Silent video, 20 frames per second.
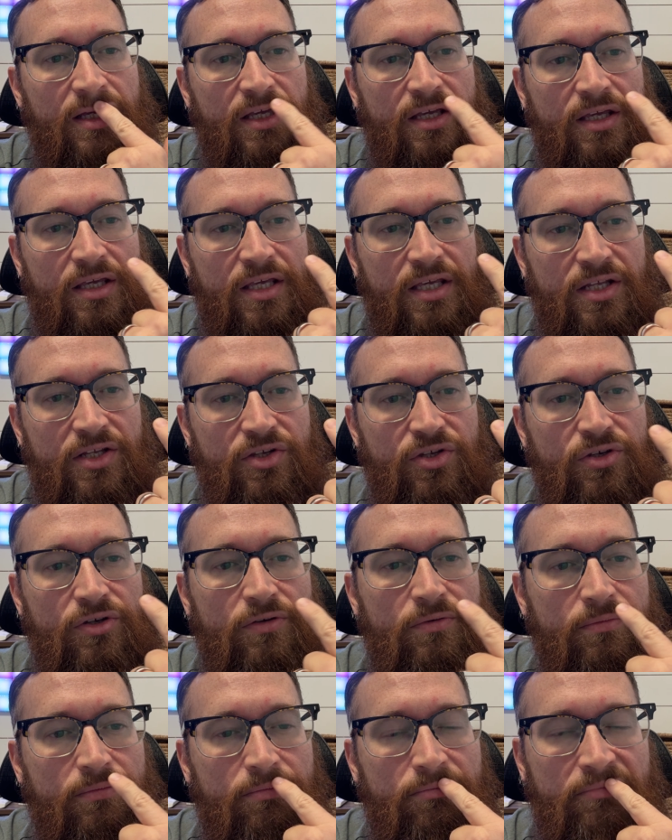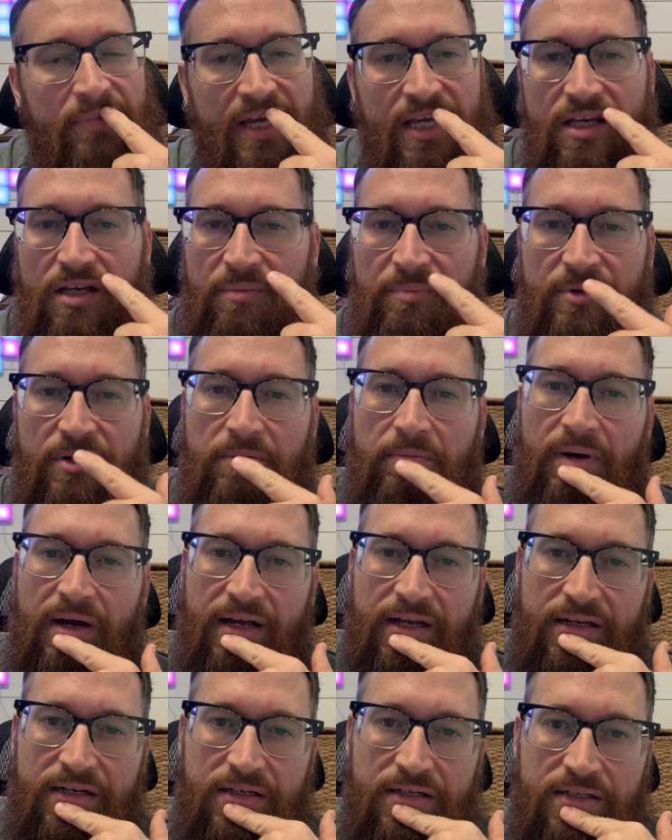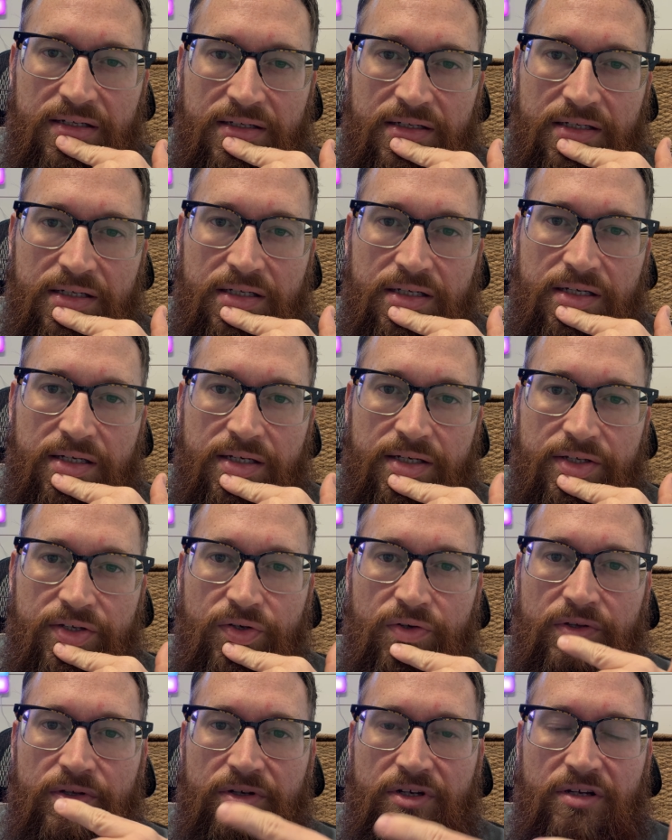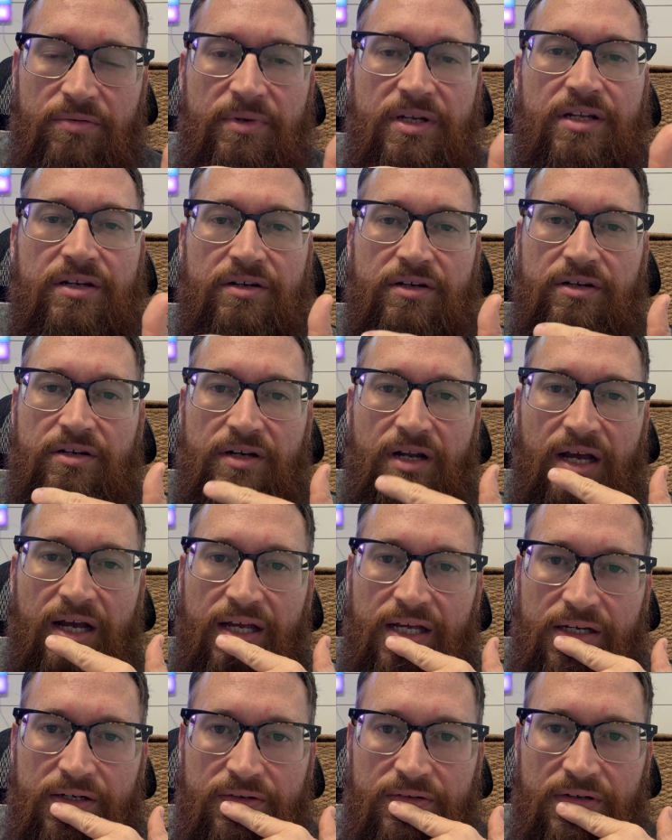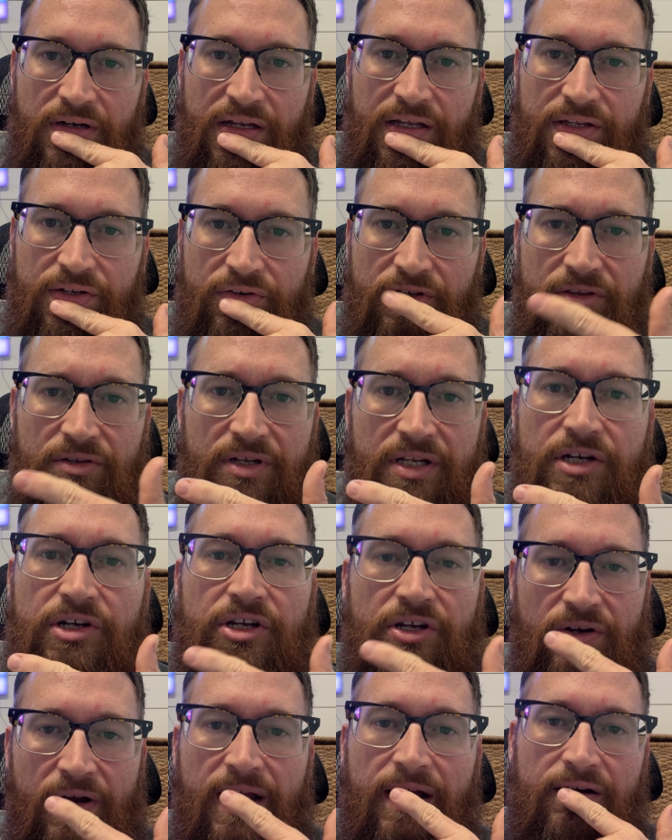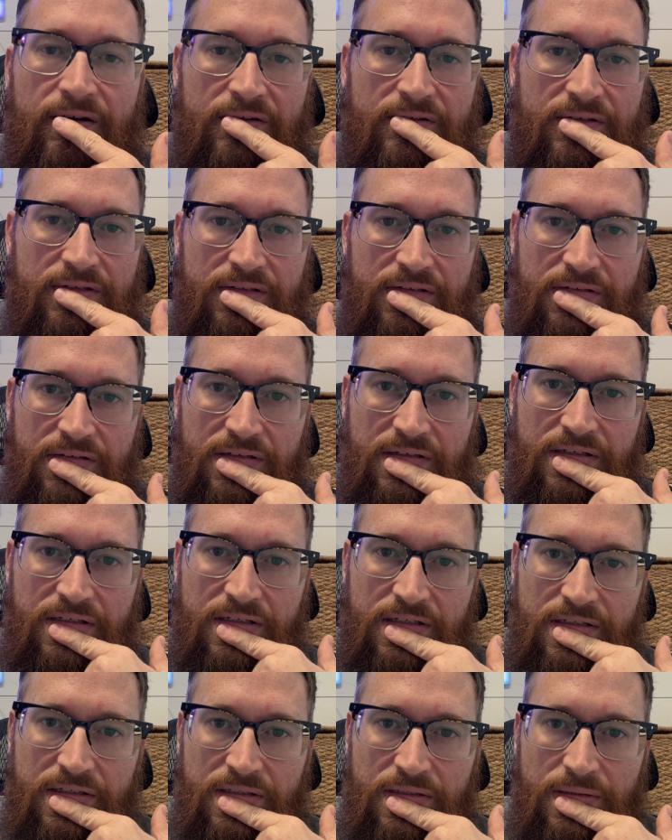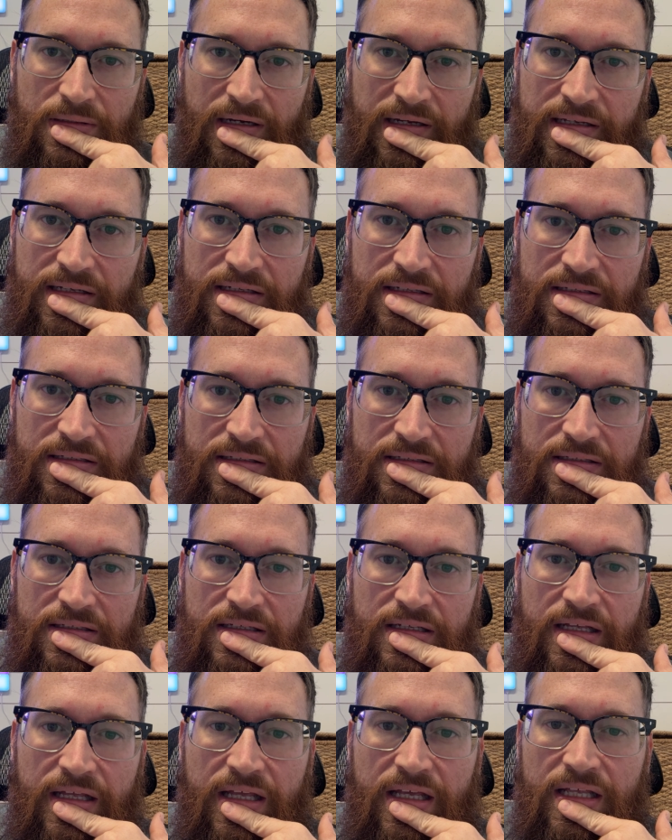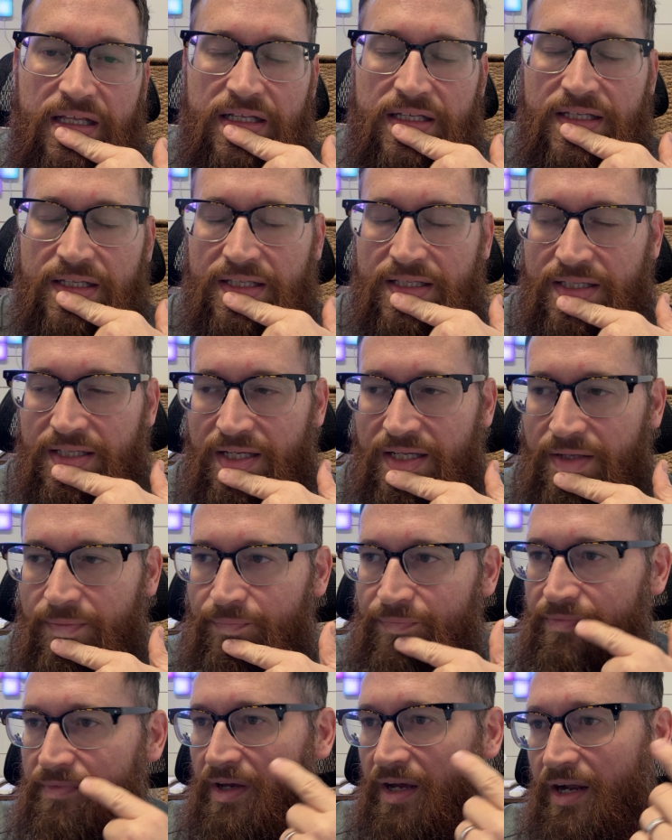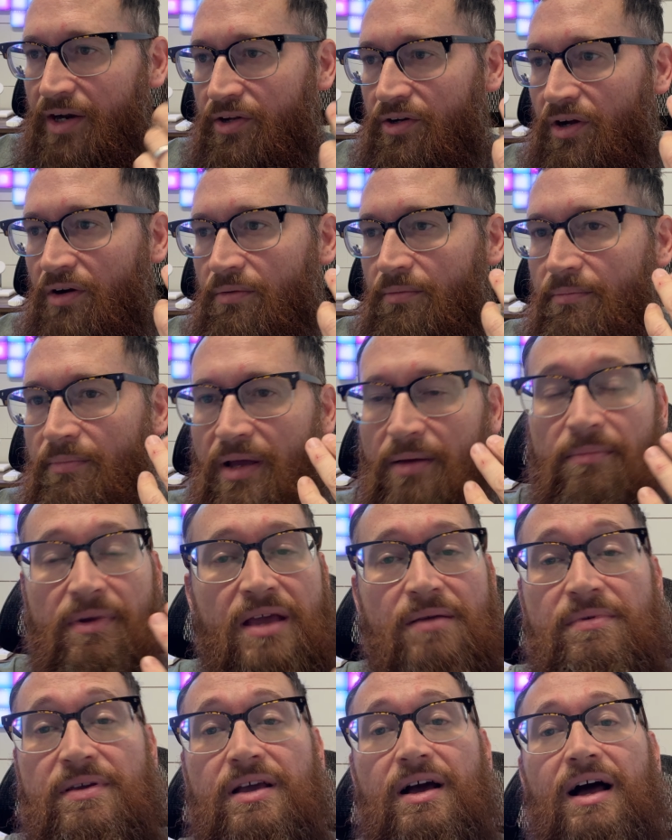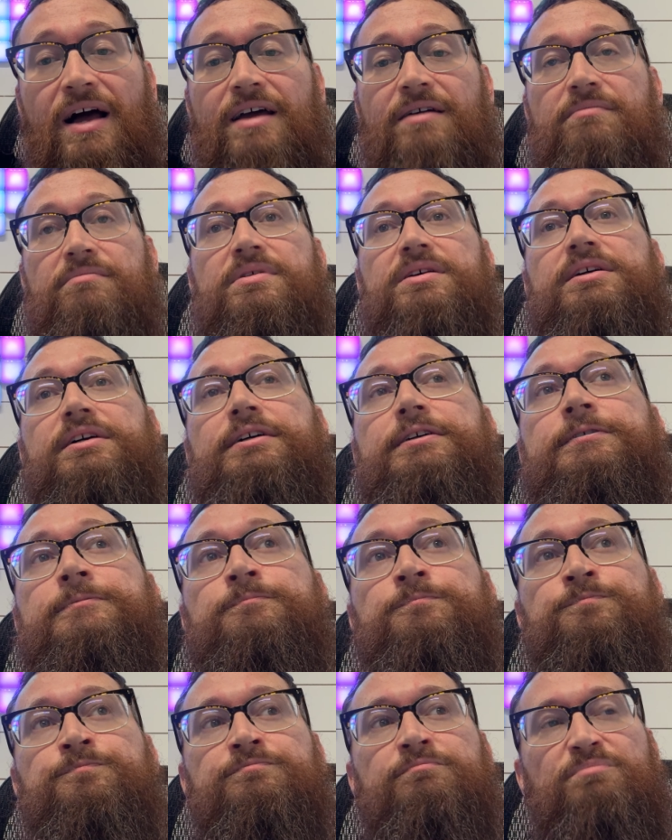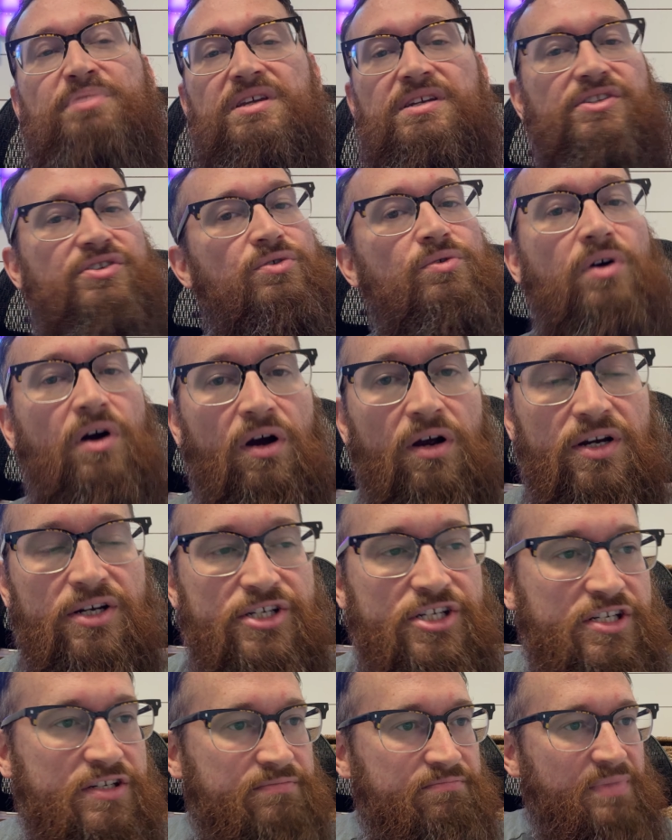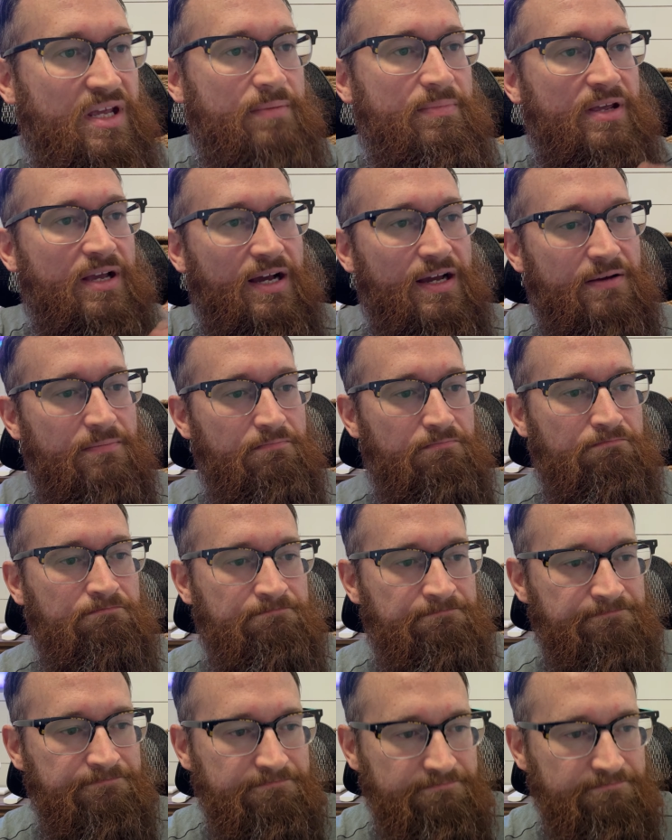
can you make up your mind? You're either committed or you're not, right? You're either in or you're out, right? I don't know. Maybe I'm being too harsh. Maybe I'm,